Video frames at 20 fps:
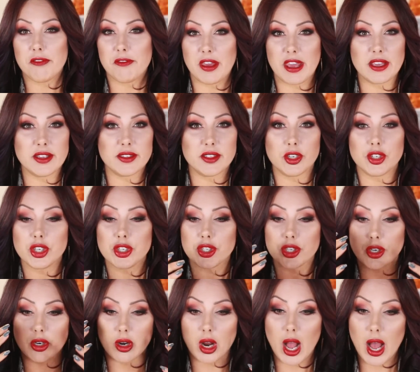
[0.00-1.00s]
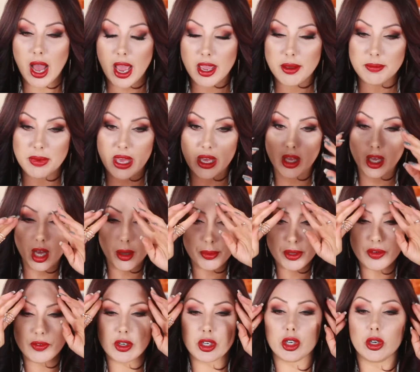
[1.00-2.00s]
face, such as your eye
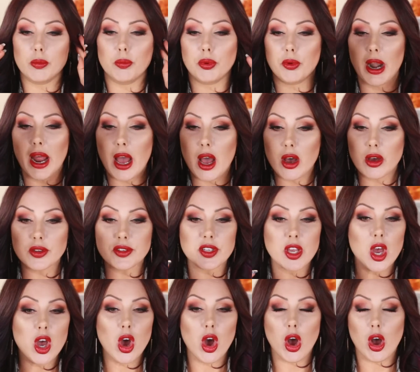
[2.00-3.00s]
makeup, even your brows,